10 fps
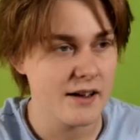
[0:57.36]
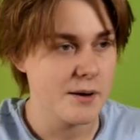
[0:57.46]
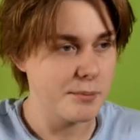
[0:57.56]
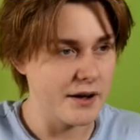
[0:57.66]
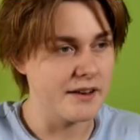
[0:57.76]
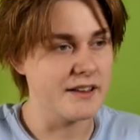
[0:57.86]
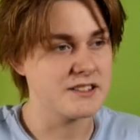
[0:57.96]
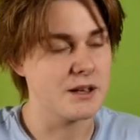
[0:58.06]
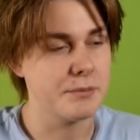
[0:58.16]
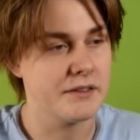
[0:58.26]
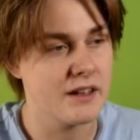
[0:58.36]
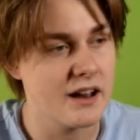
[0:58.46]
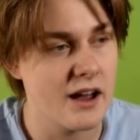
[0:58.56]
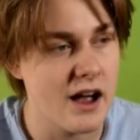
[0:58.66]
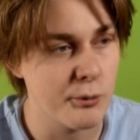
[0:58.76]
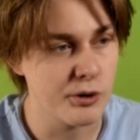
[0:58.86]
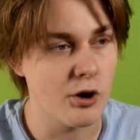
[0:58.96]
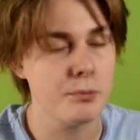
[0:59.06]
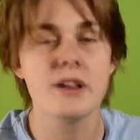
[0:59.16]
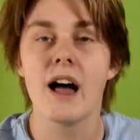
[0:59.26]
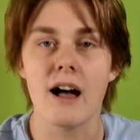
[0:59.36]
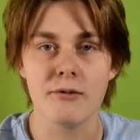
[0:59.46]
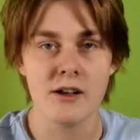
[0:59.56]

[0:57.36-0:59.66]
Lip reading: but it's something that I would hope to have,